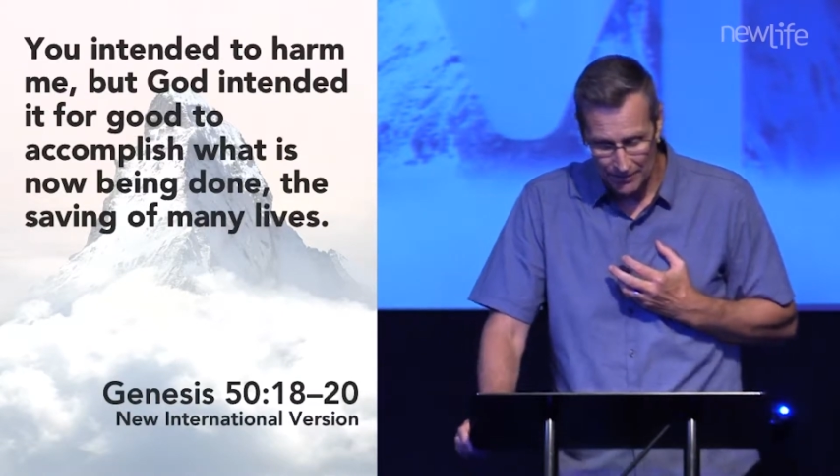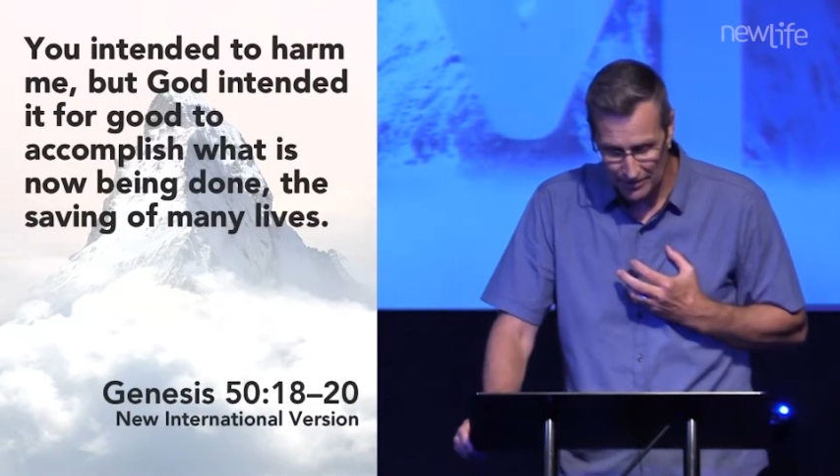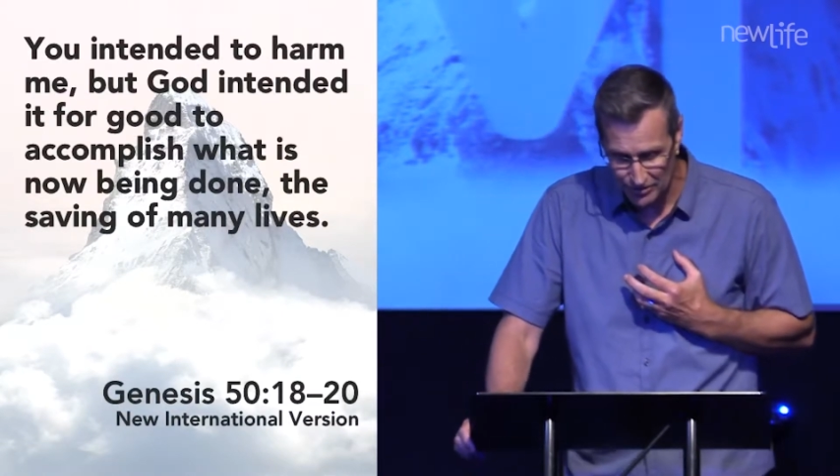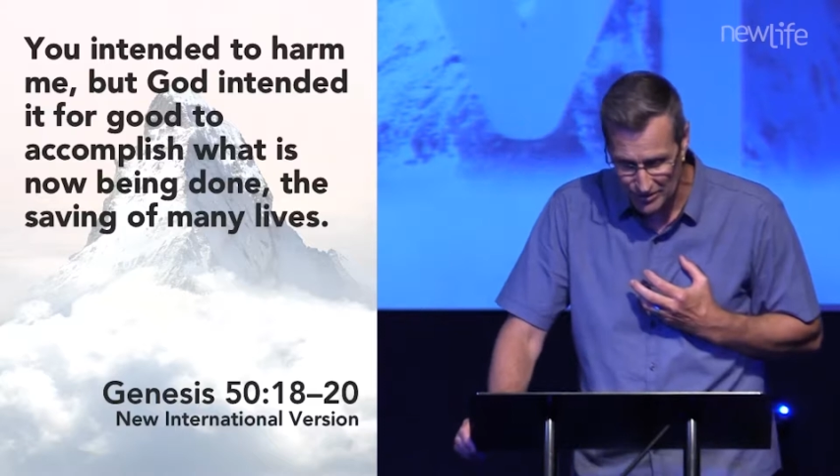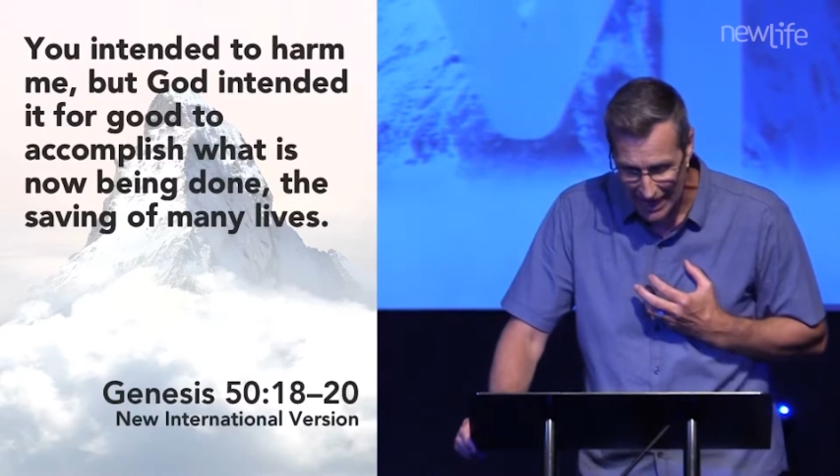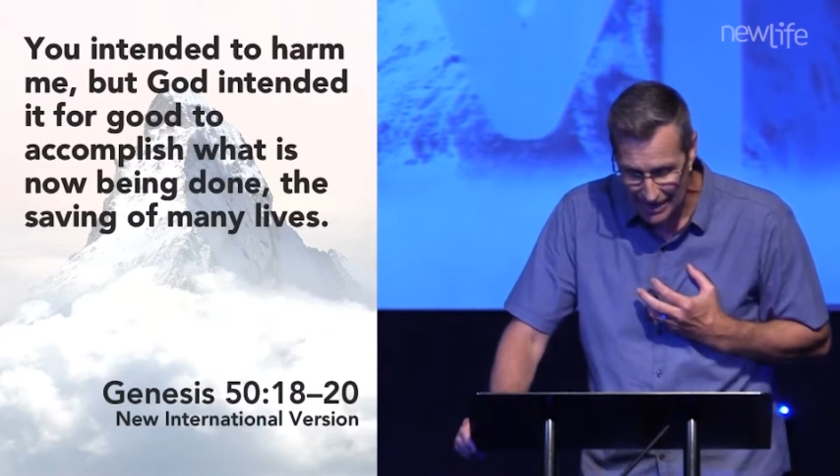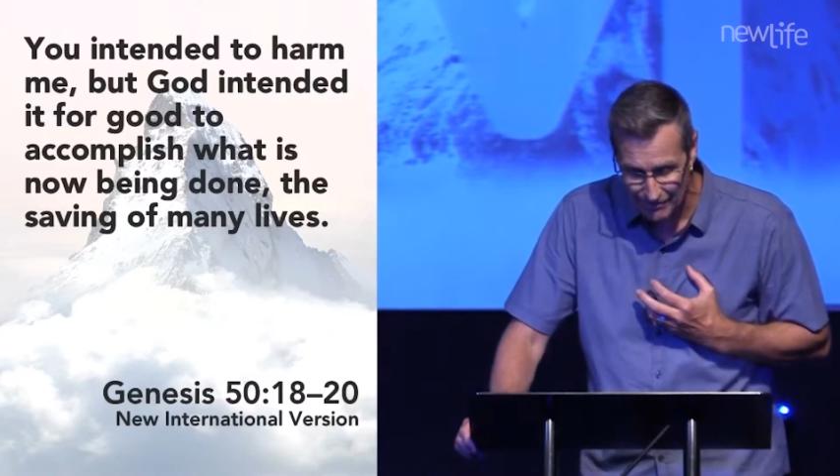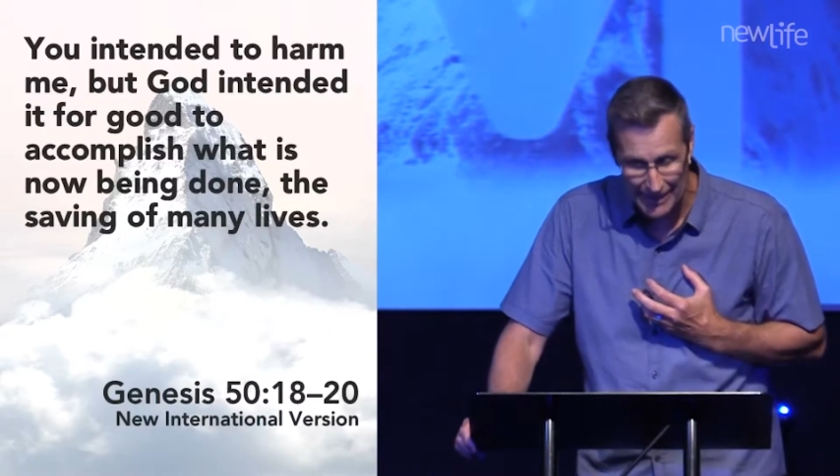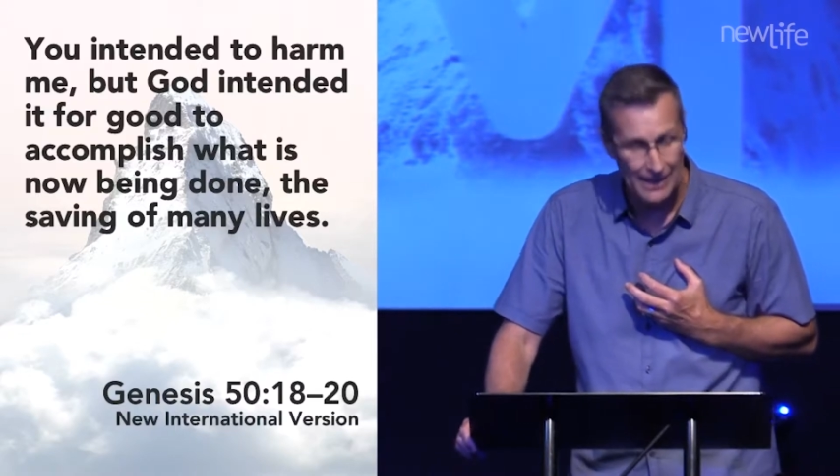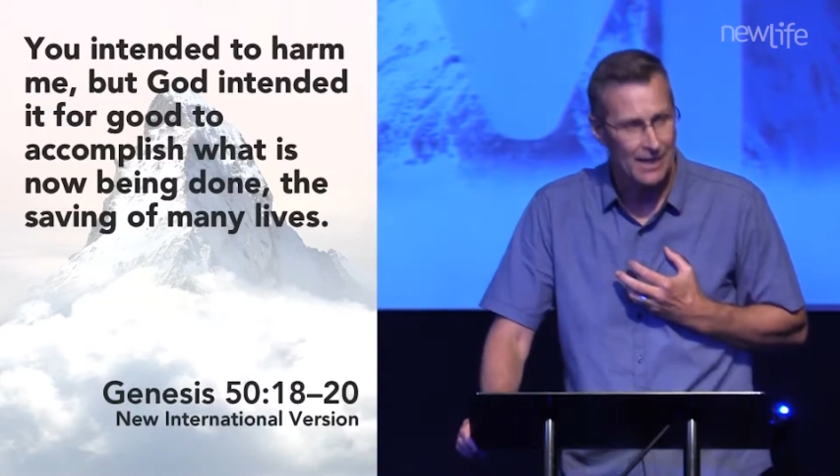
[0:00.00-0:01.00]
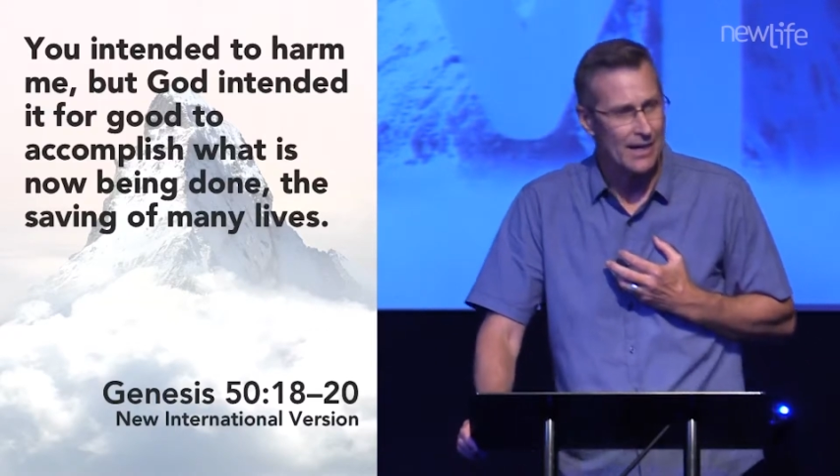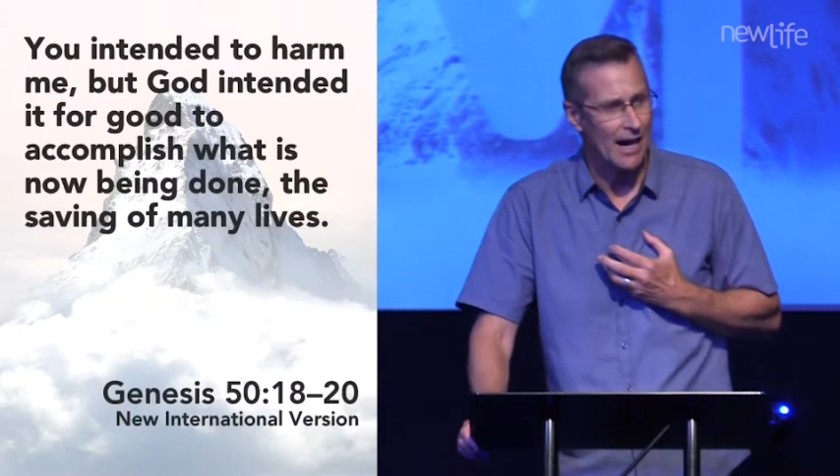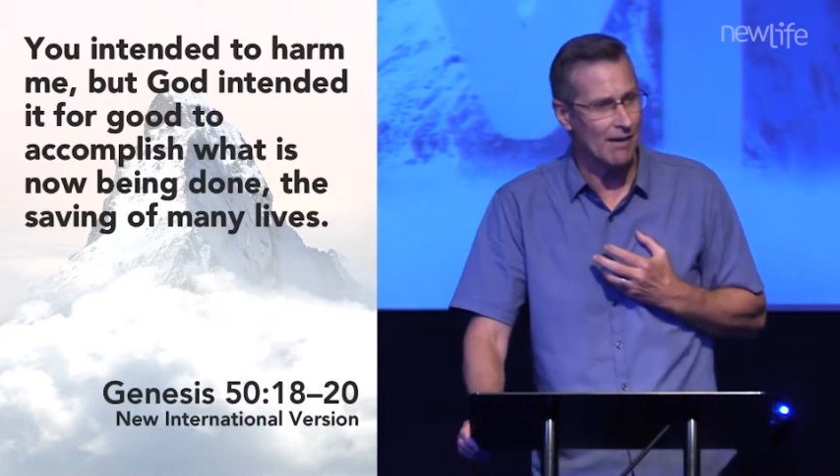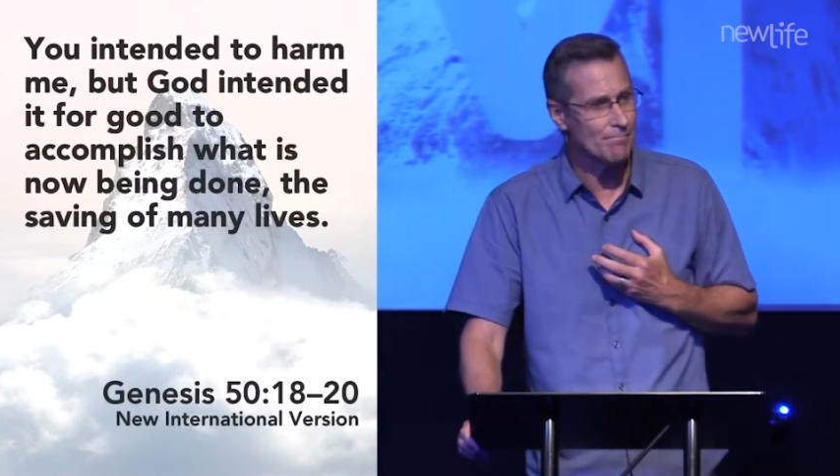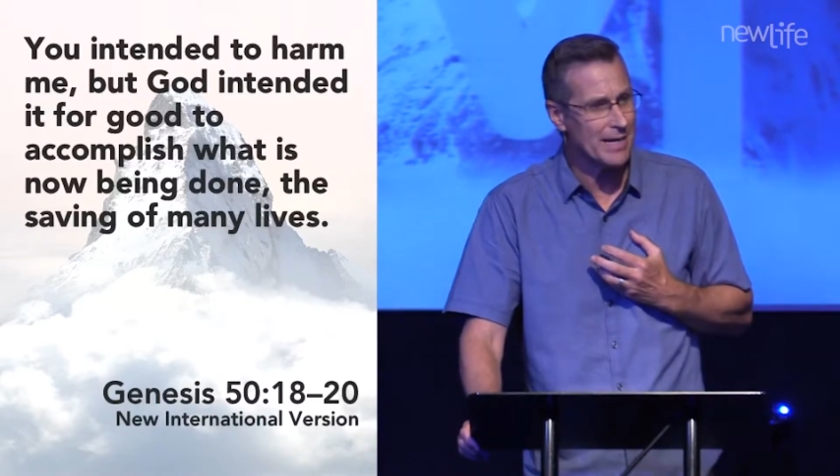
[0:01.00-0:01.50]
the saving
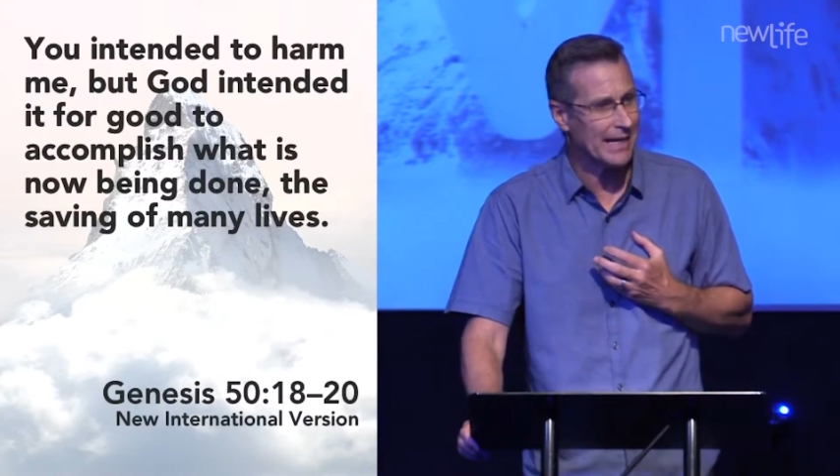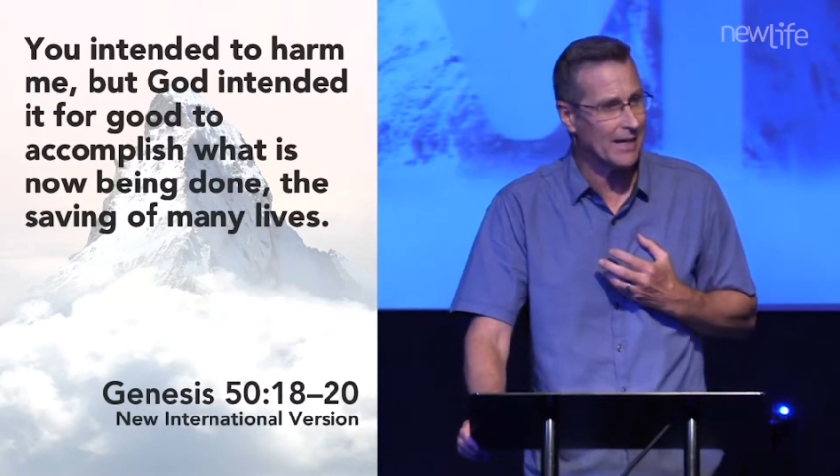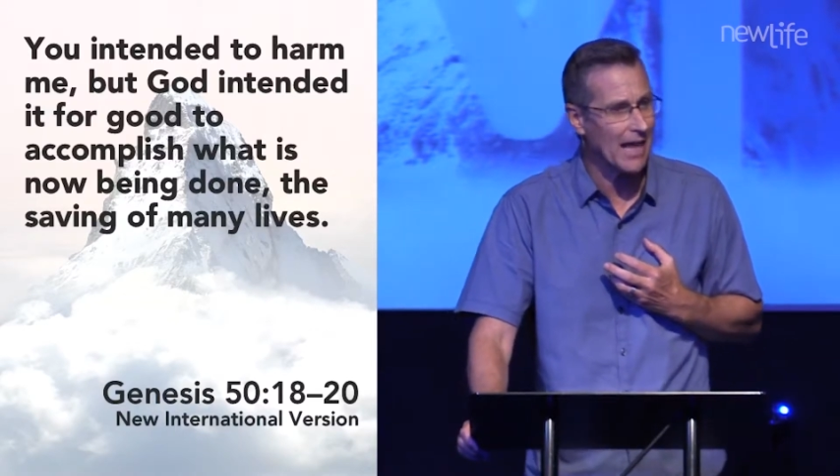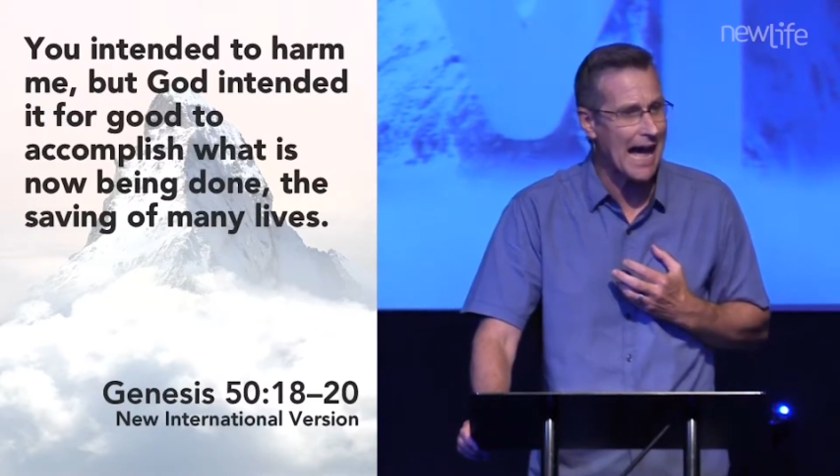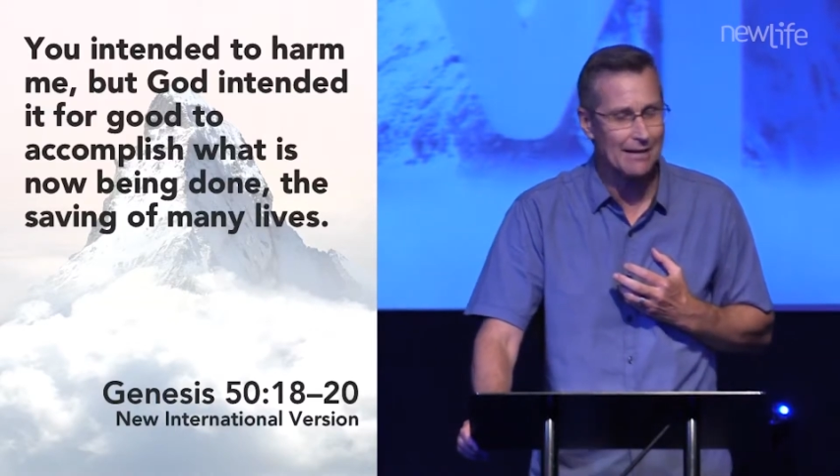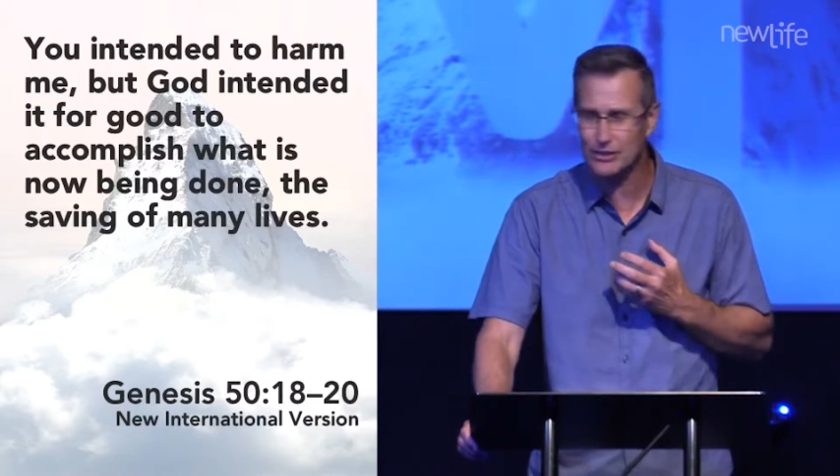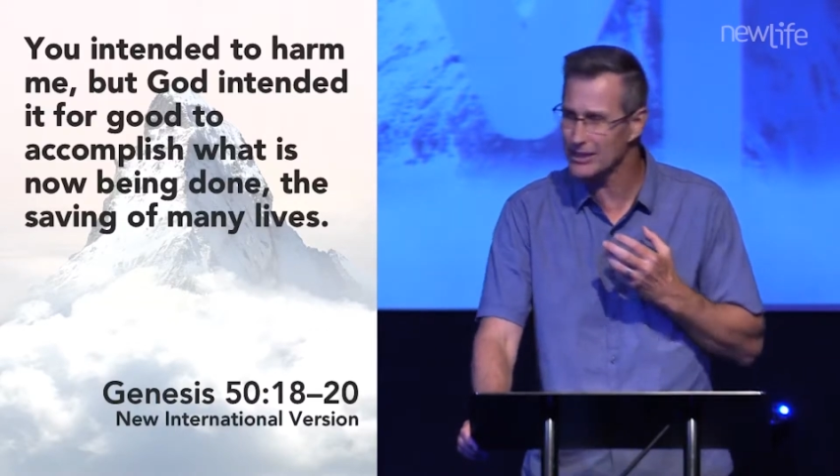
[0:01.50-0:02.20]
of many lives.